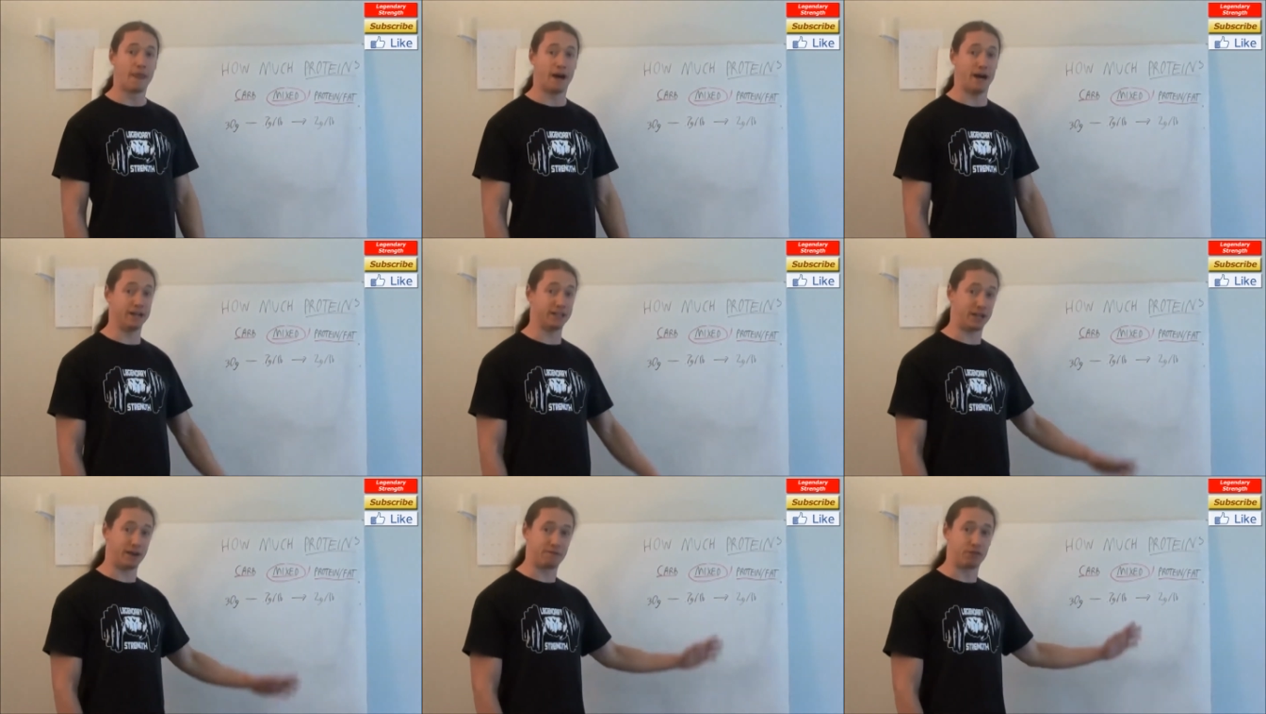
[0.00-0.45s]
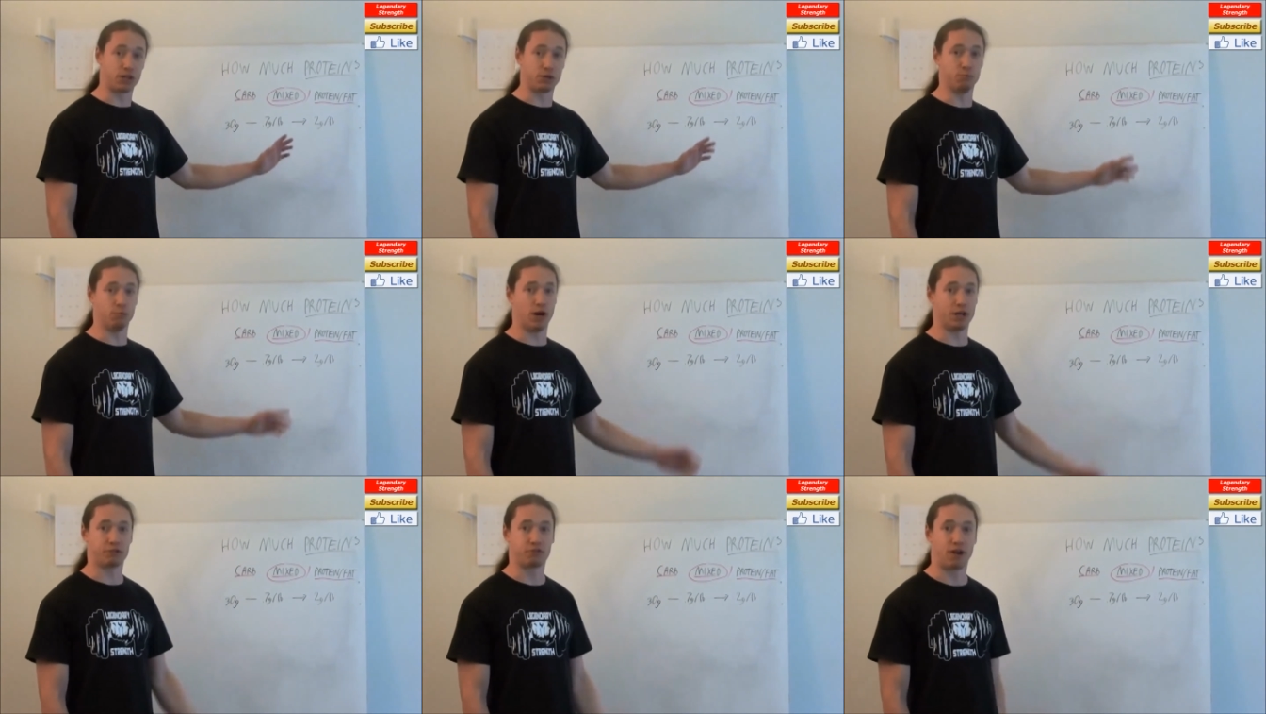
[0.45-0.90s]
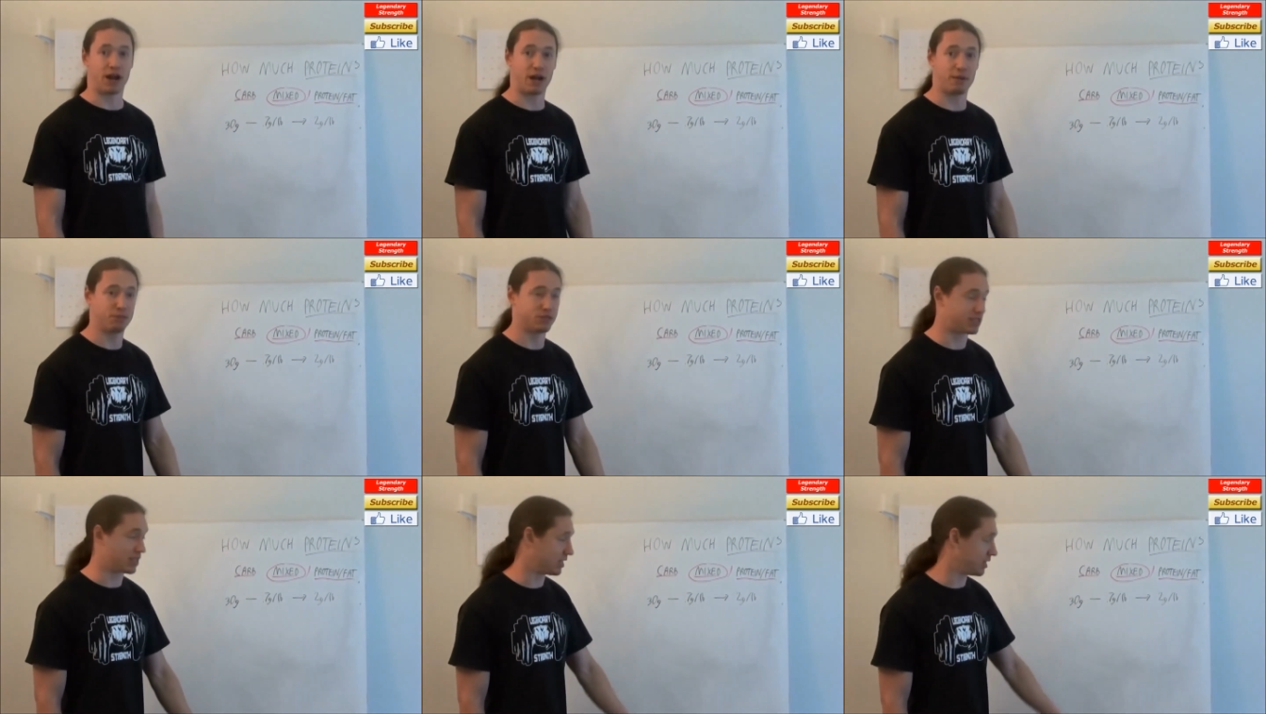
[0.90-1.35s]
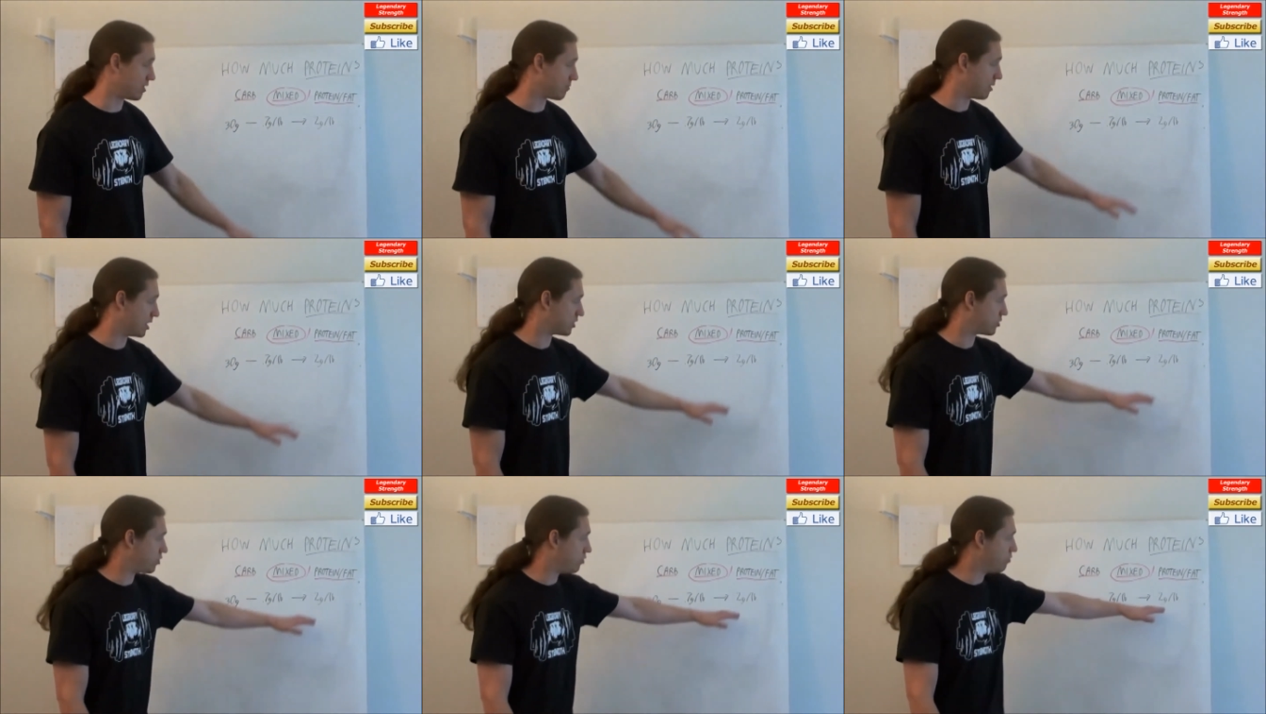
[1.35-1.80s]
Definitely 1 gram is in there,
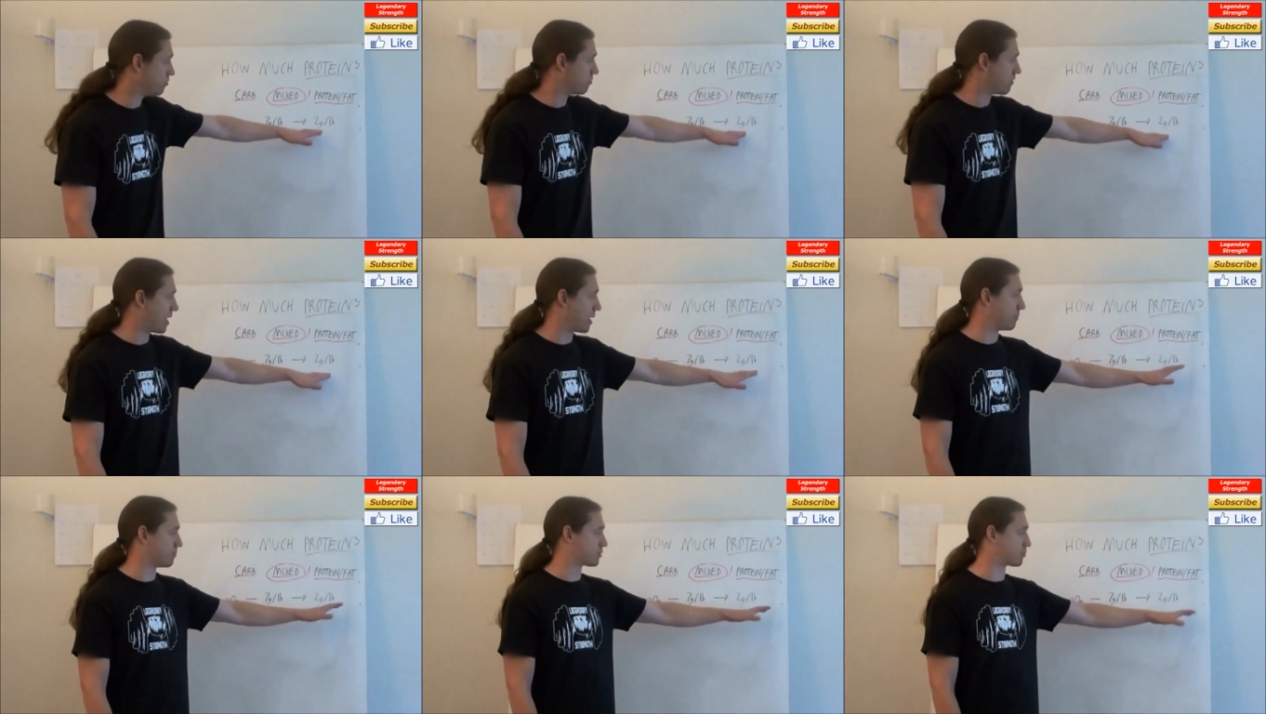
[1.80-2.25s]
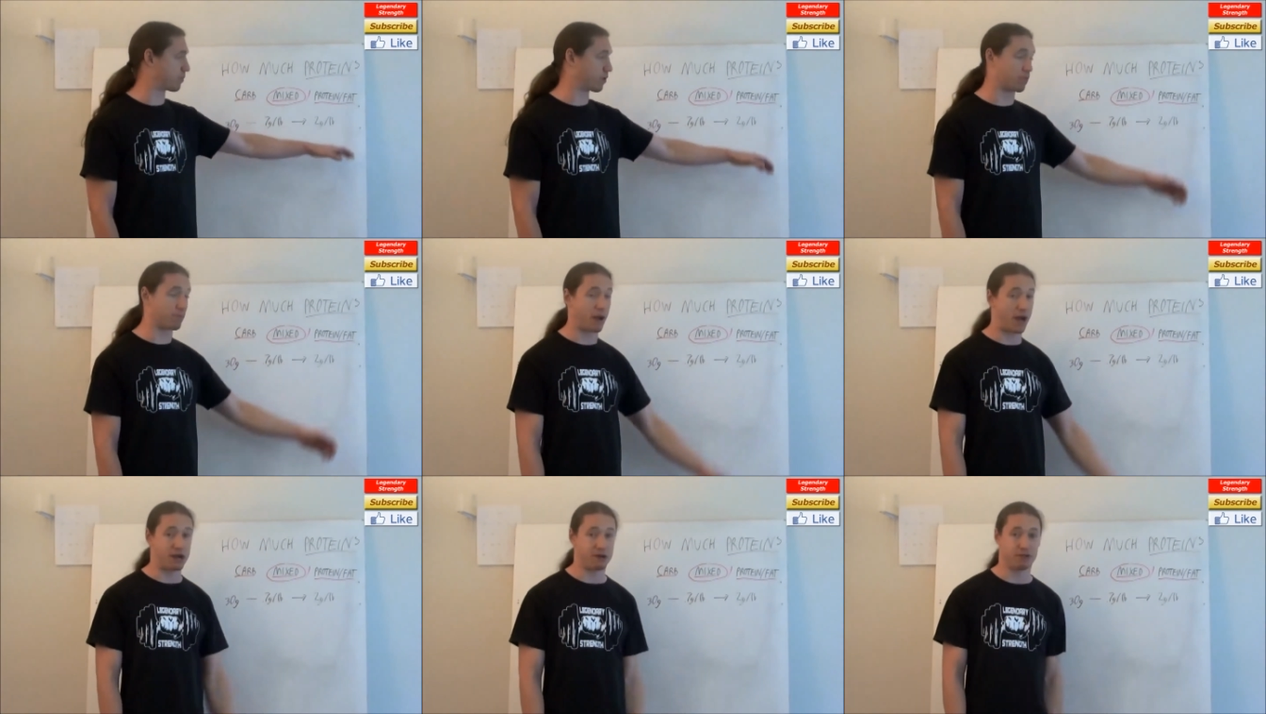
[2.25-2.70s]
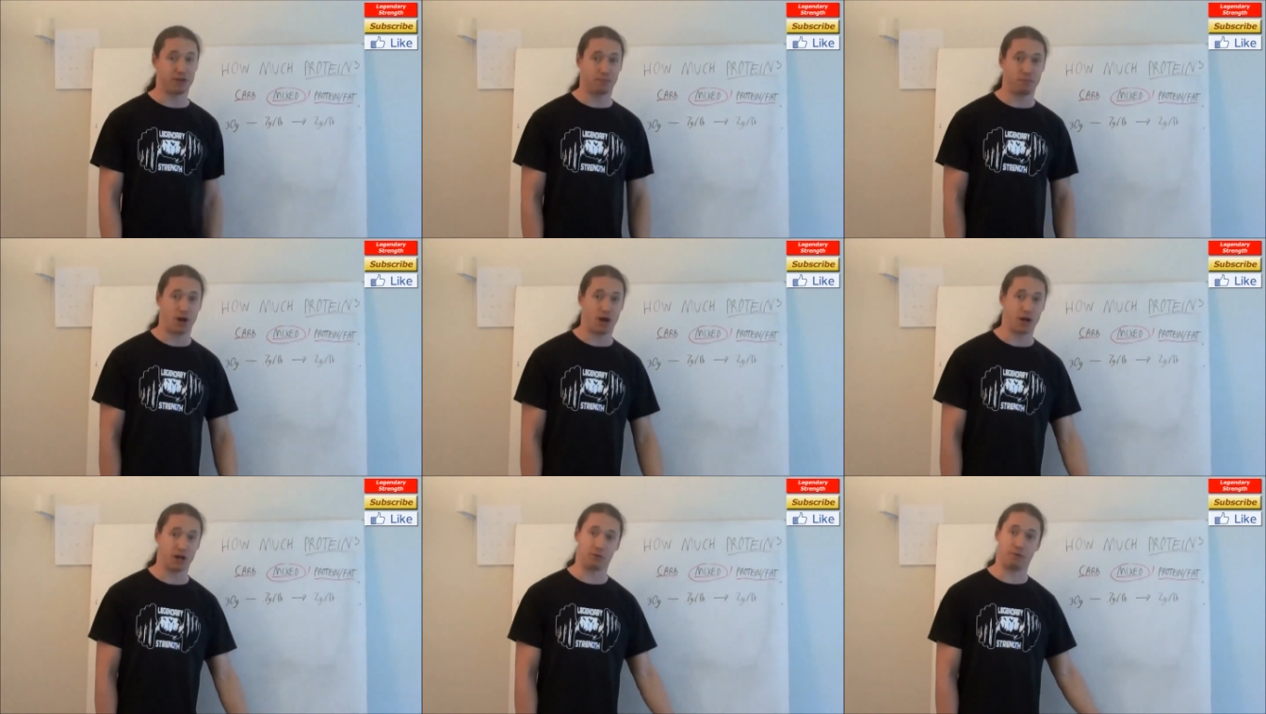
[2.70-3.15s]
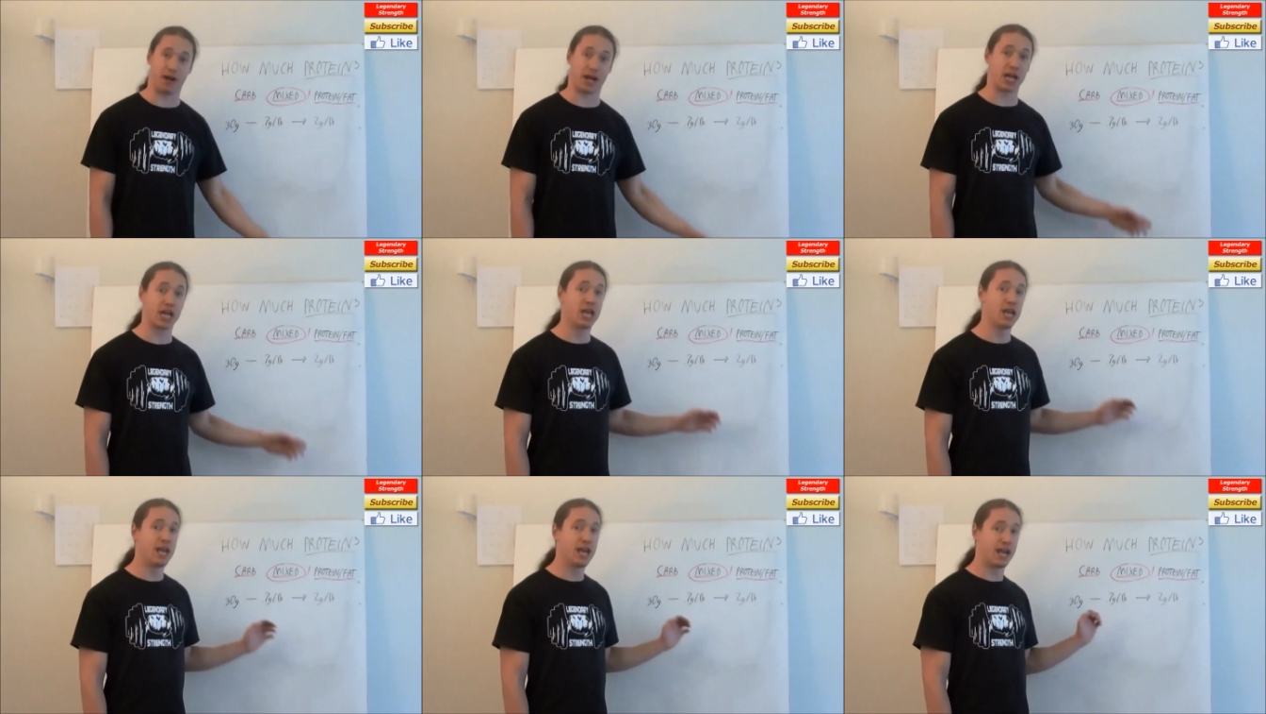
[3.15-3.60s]
but 2 grams per pound of body
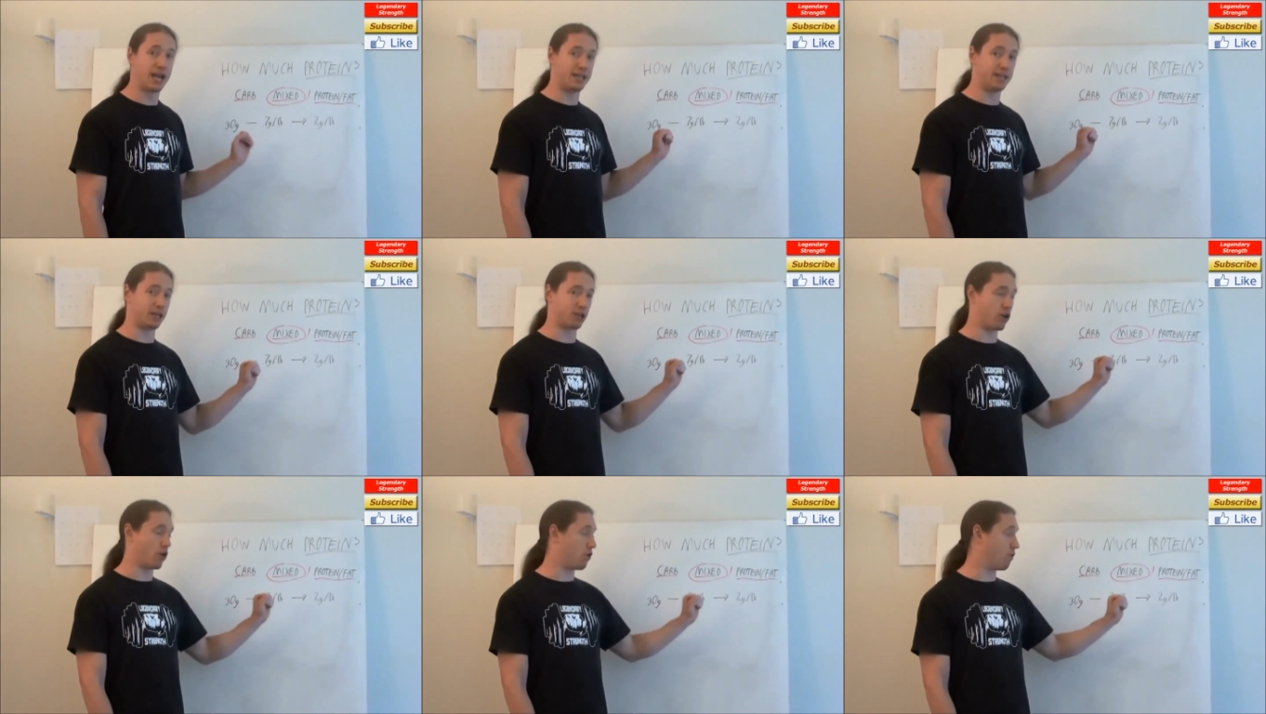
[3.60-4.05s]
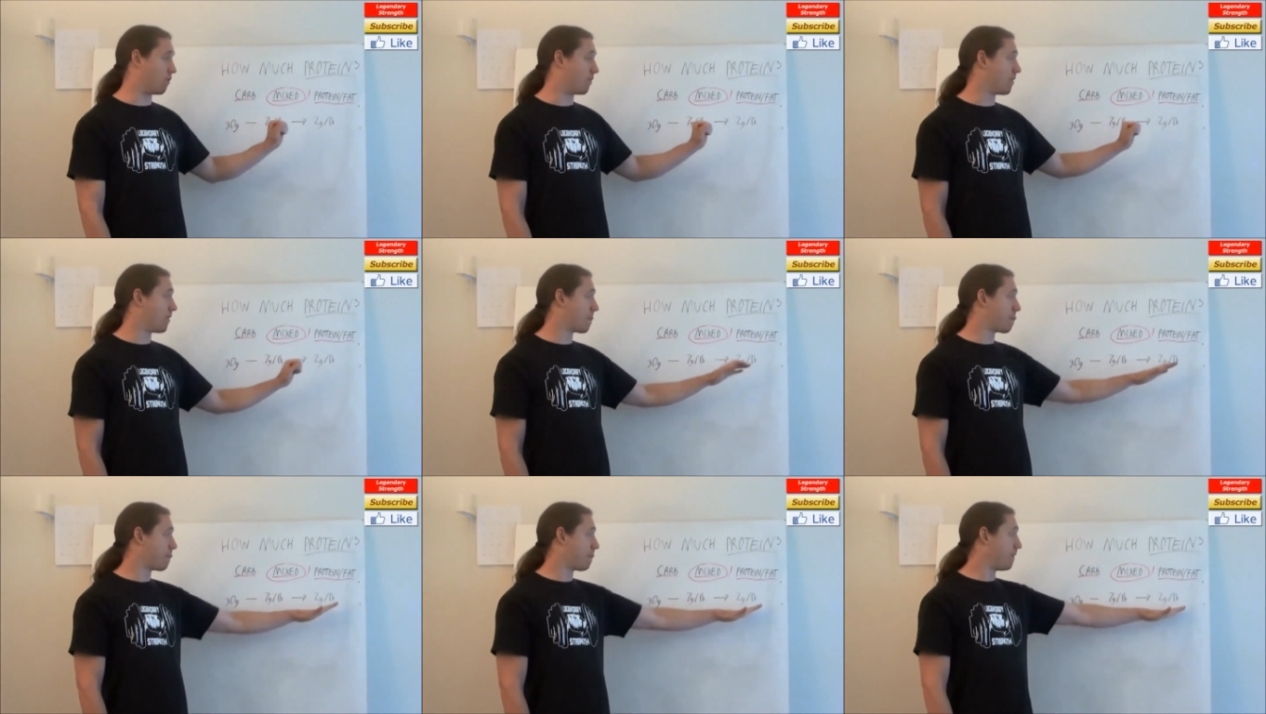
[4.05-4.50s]
weight. And they go